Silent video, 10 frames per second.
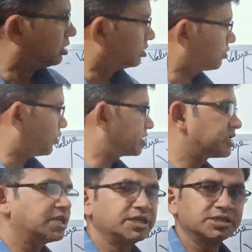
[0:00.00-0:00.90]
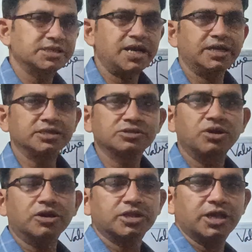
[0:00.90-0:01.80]
The question is that is
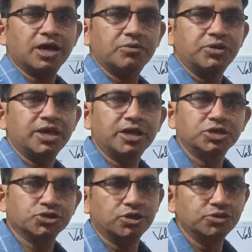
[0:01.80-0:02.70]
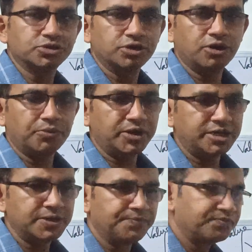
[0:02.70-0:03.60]
not there be any solution of it?